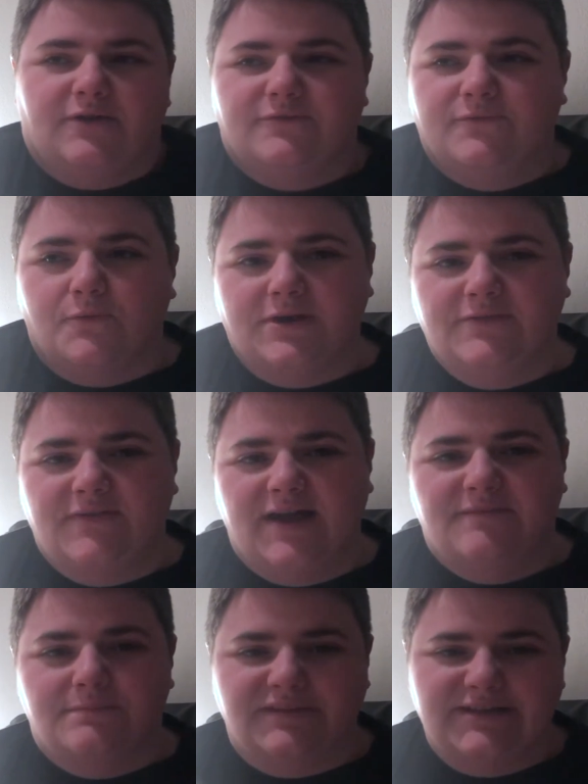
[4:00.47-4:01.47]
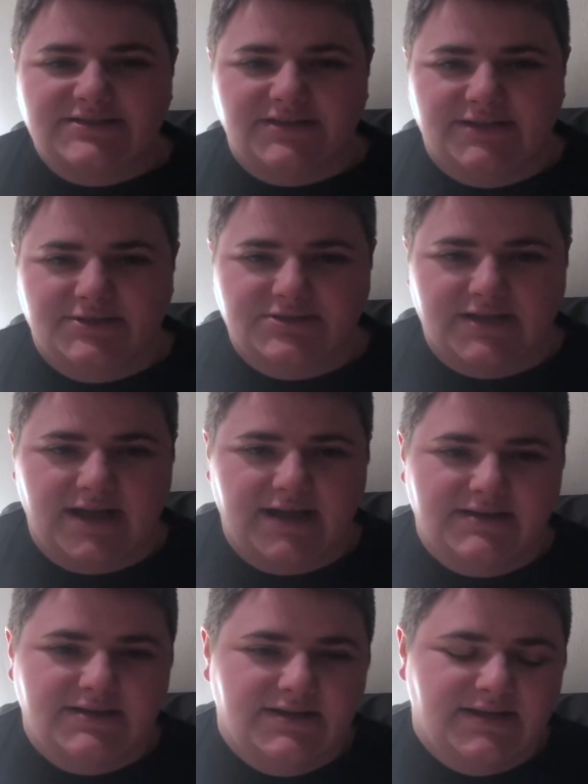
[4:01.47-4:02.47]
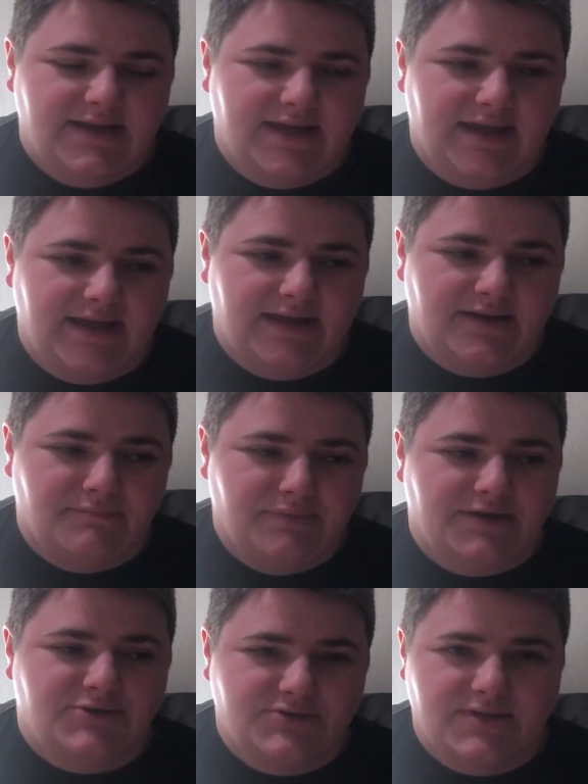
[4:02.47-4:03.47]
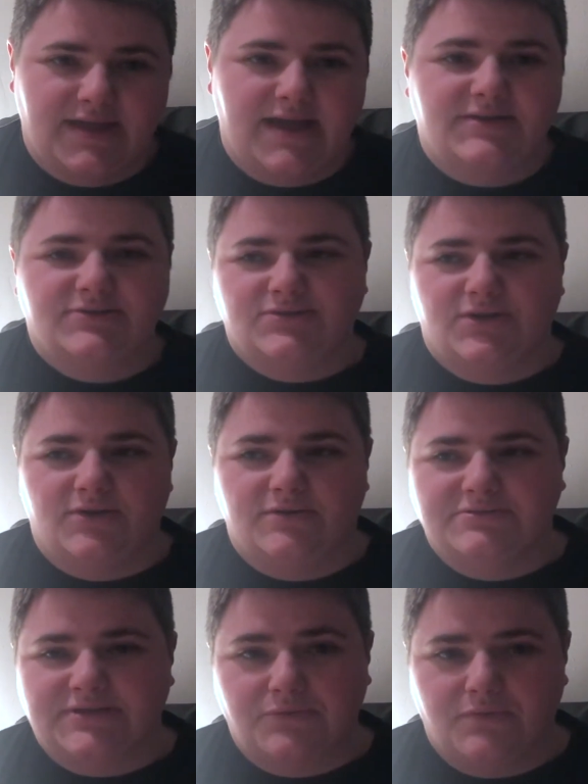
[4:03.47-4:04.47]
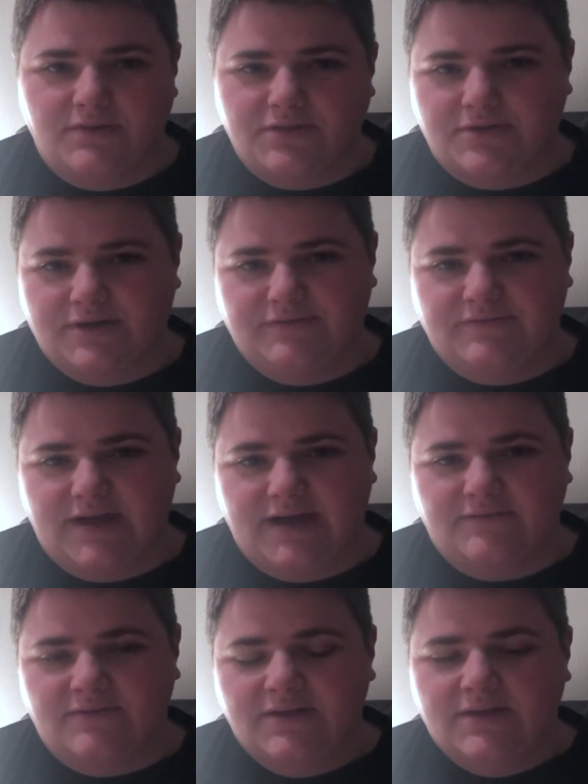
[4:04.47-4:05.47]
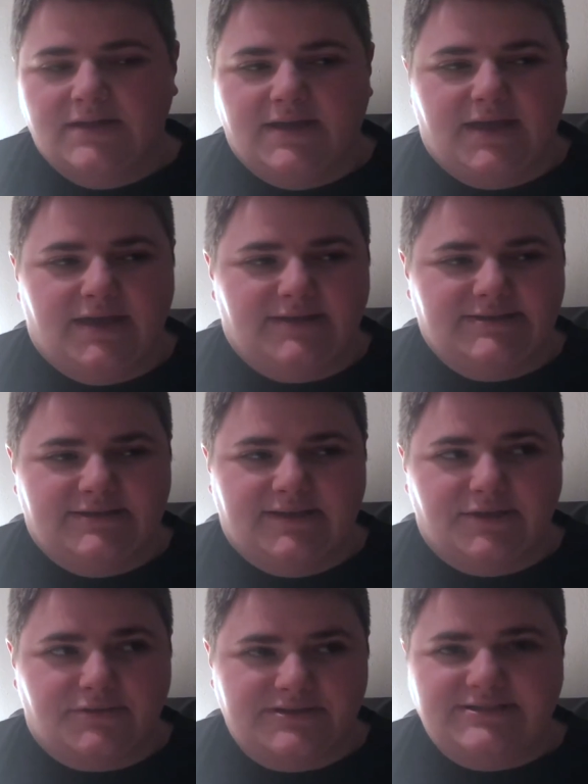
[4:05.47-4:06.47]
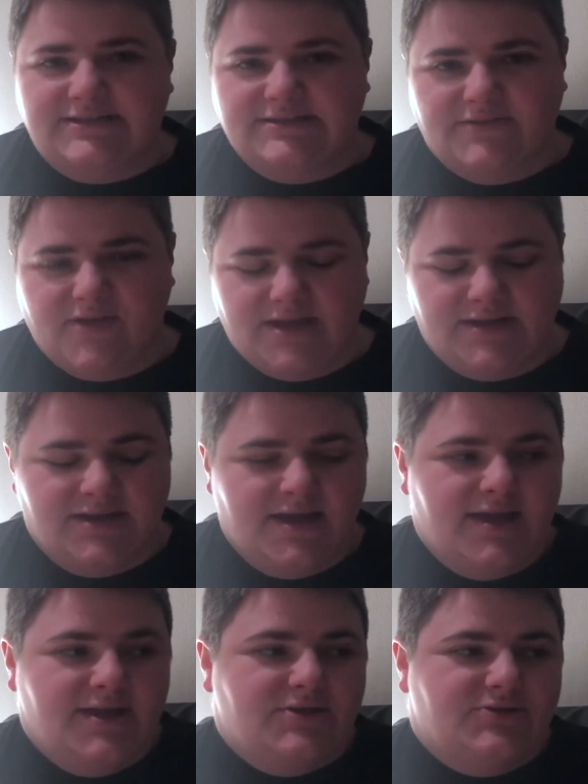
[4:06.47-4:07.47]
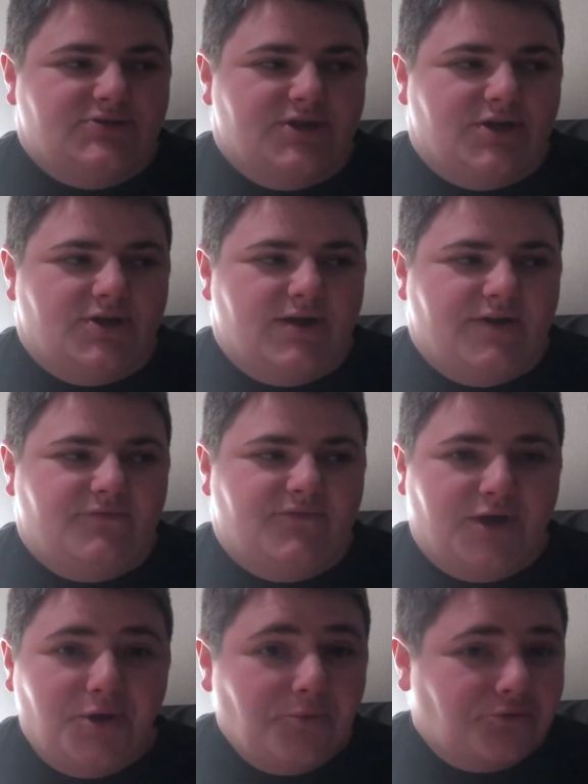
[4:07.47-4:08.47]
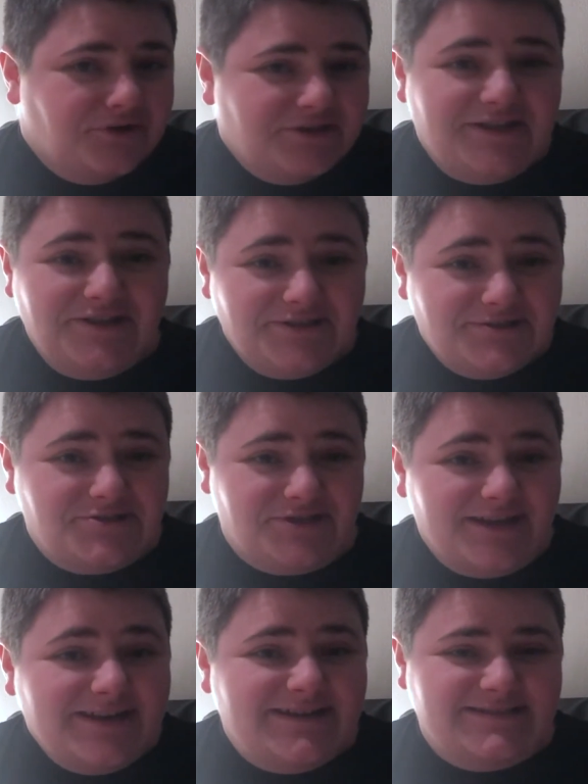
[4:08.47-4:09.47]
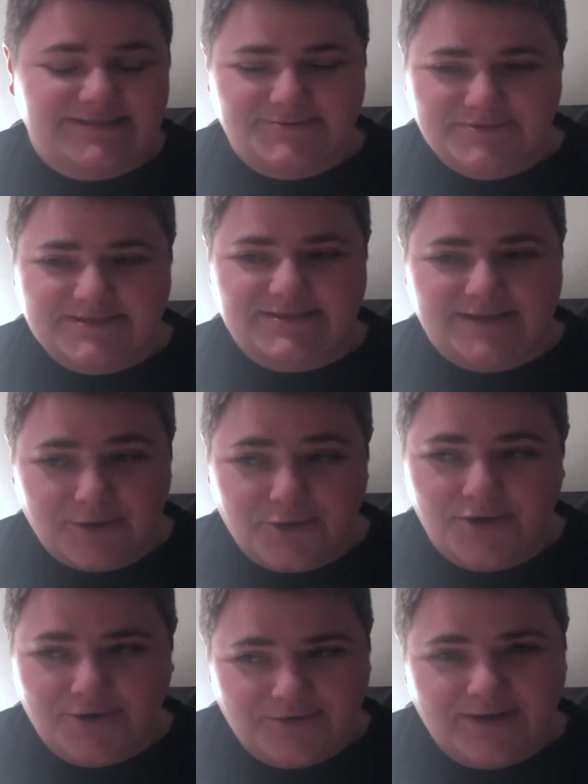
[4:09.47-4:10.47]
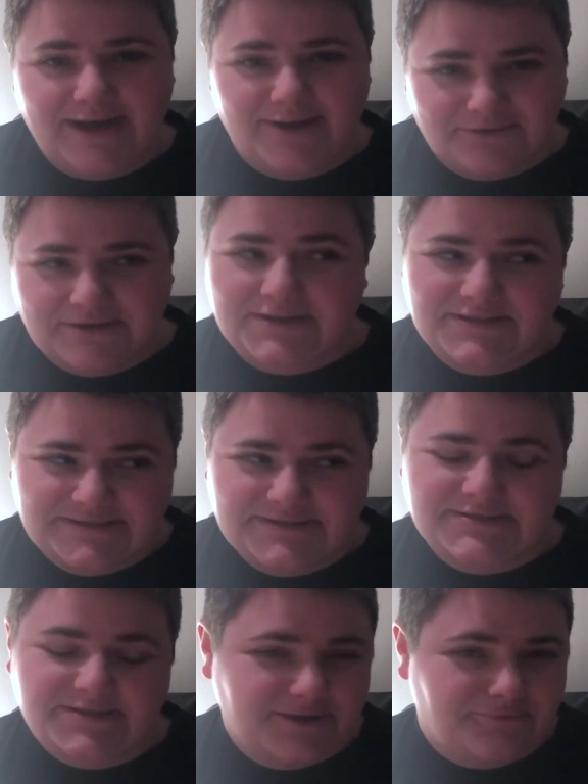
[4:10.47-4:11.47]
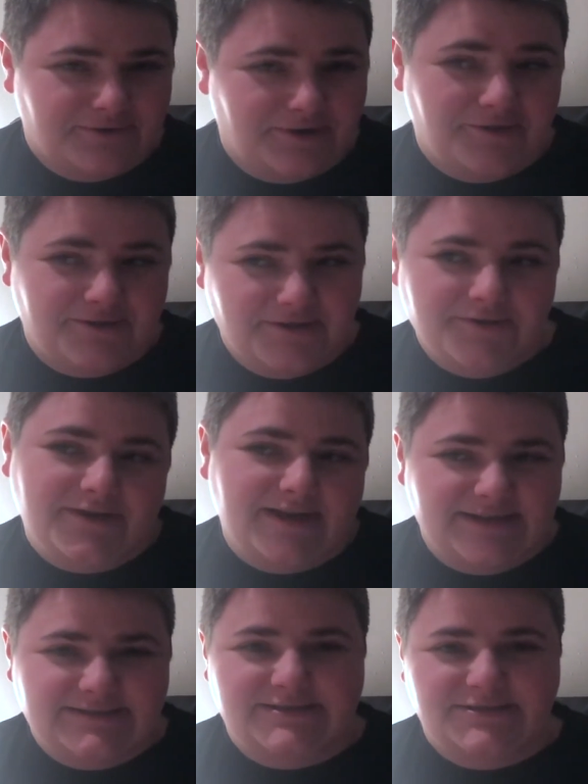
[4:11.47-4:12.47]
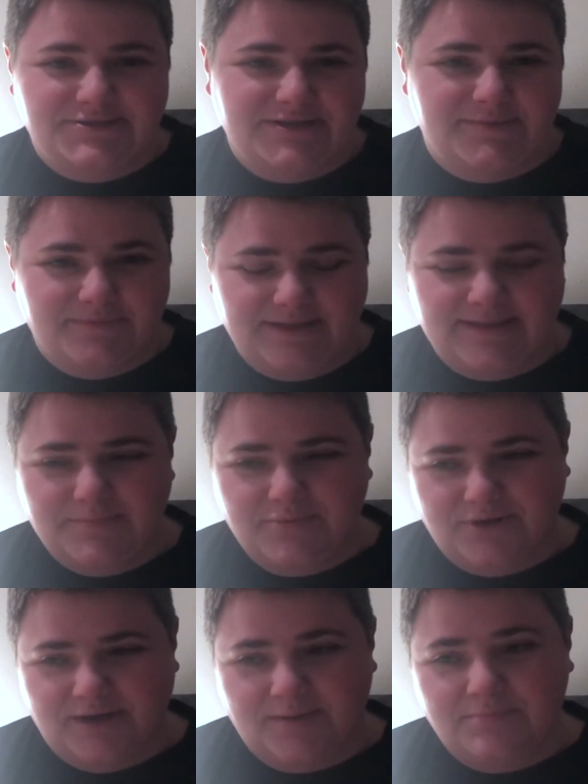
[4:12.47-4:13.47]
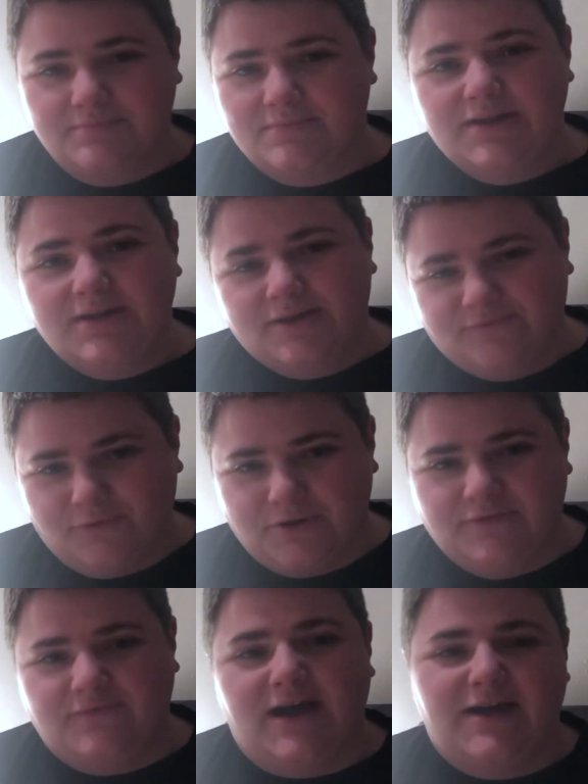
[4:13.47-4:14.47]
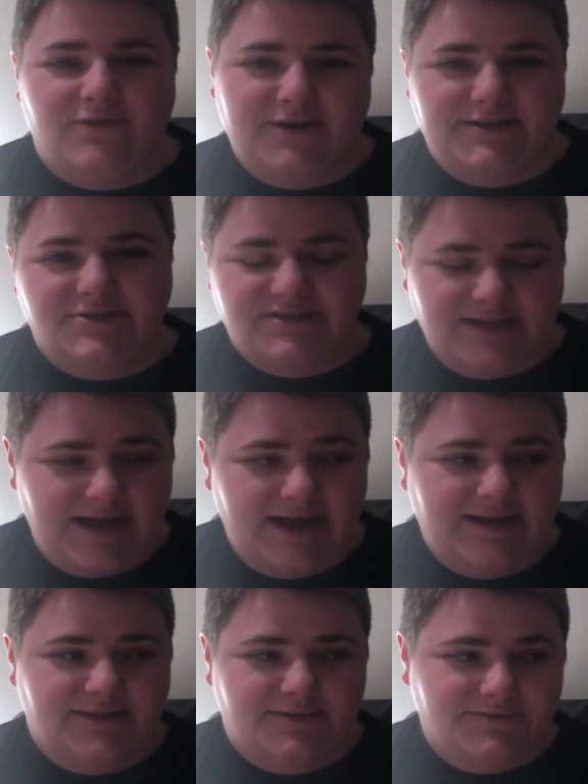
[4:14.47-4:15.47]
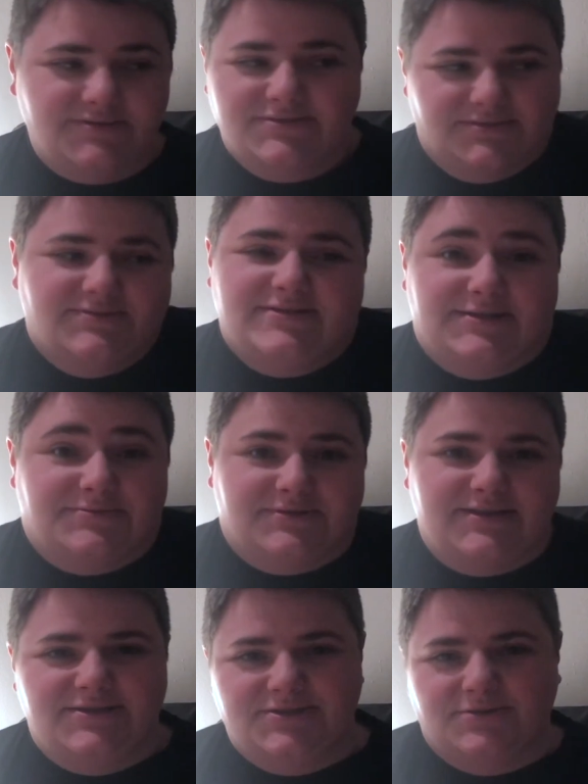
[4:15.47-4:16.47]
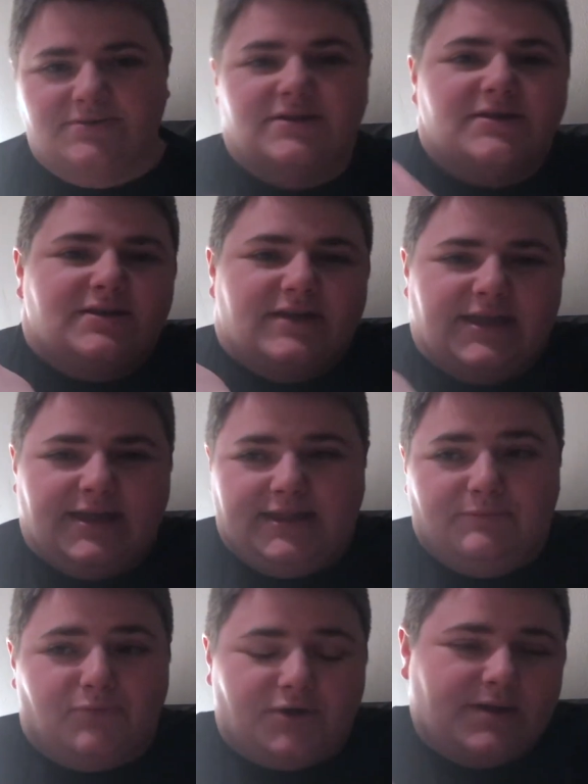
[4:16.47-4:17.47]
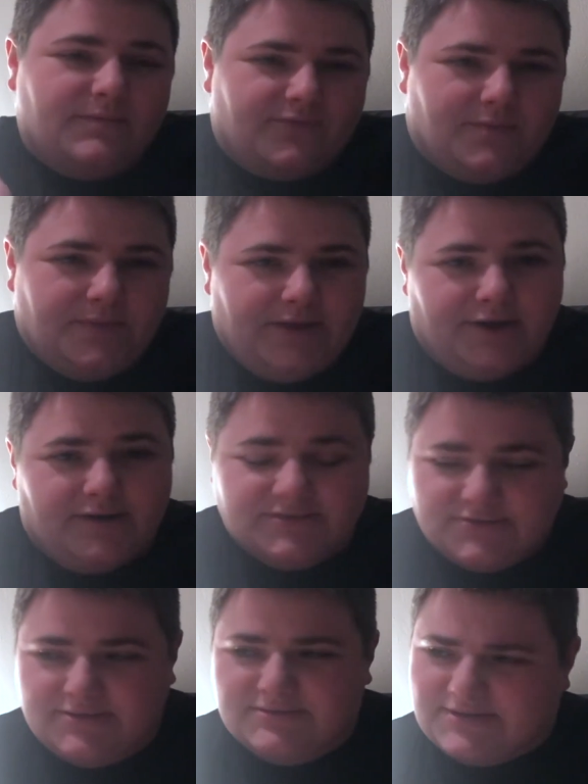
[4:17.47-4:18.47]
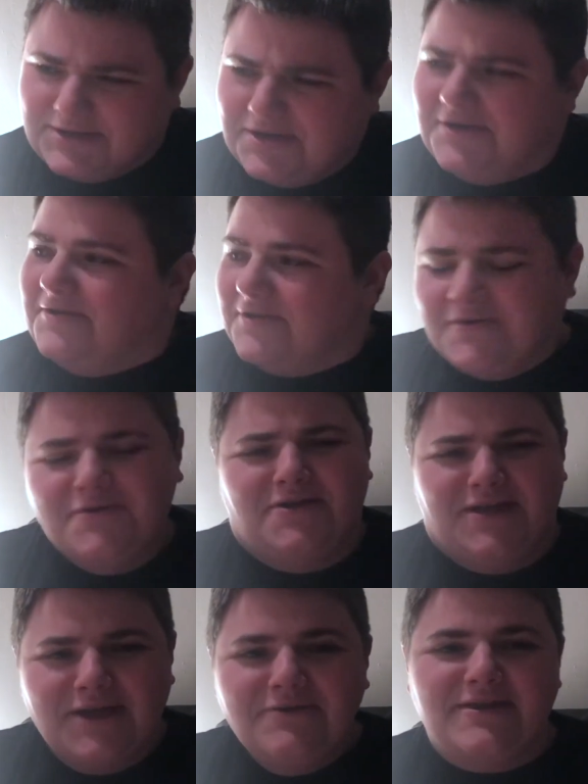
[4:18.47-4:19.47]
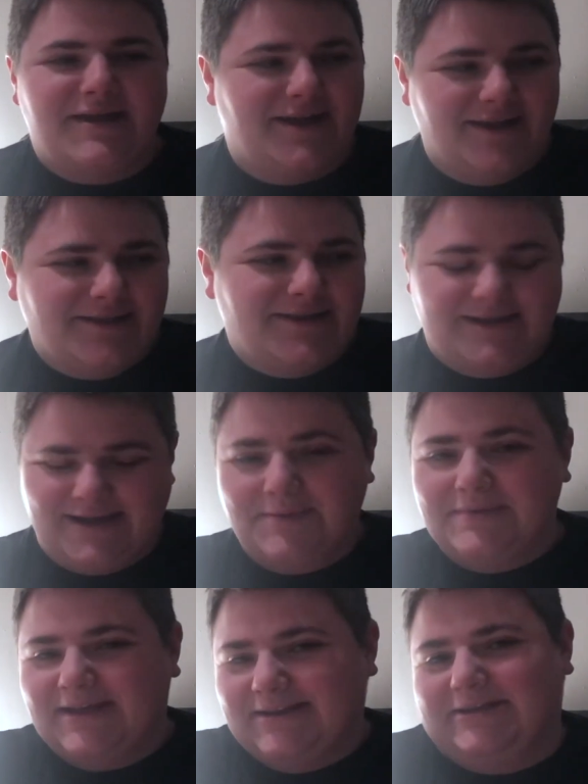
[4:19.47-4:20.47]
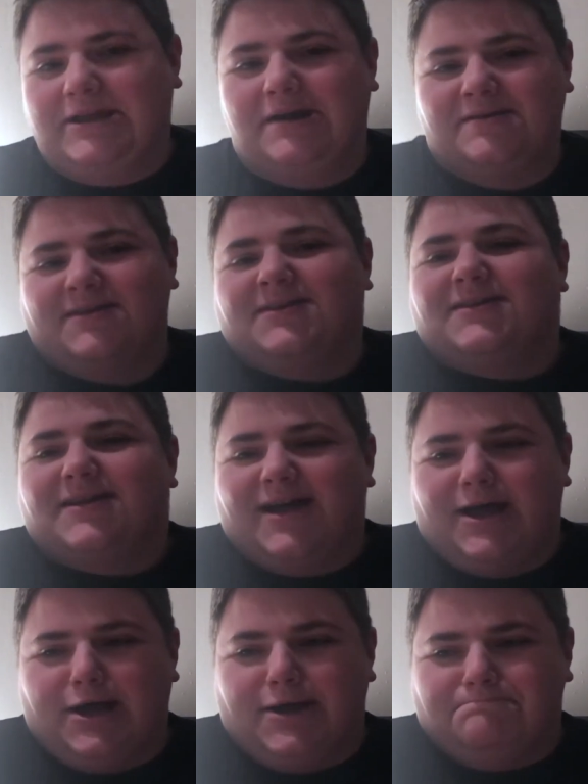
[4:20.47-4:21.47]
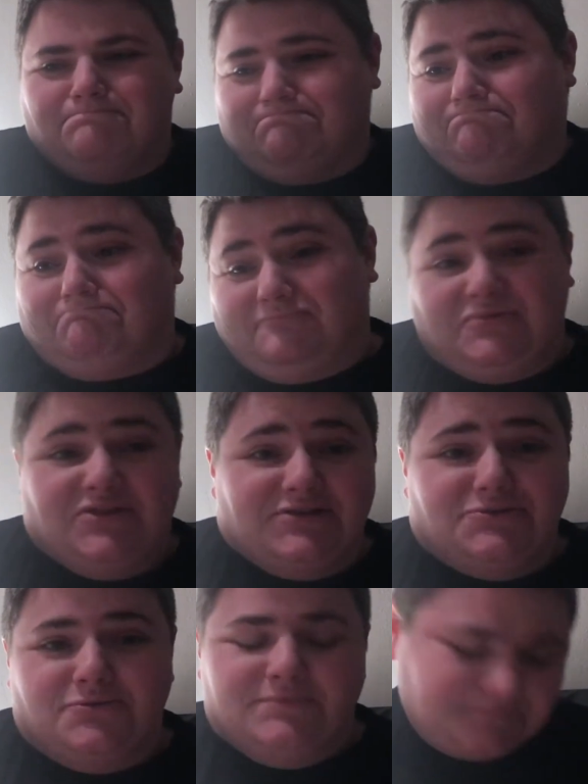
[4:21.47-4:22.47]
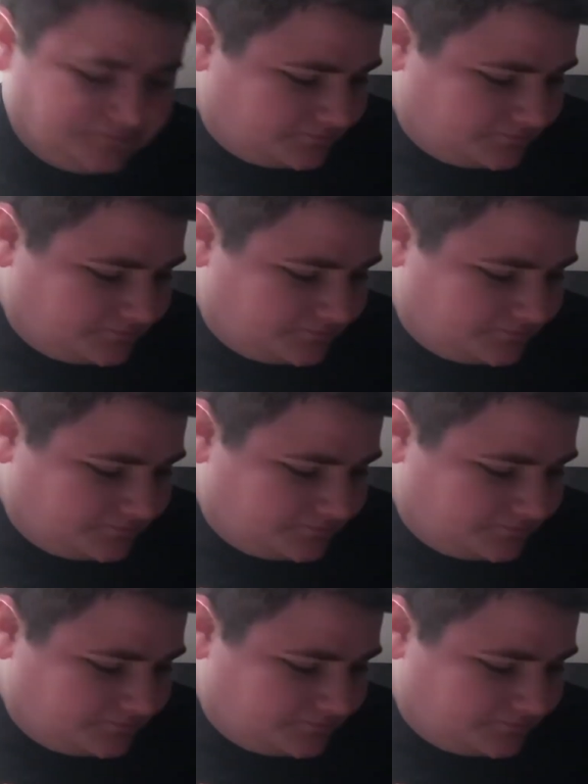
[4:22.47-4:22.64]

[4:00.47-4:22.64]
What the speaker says: 45 plates on each side and benched that. So it was 135 and did 3 sets of 8. So I felt really legit because it was oh wow, this is what all the other guys at the gym, they put on a 45 on each side, and that's what they do, and work up from there. So I was hell yeah, I'm getting there. So that's cool.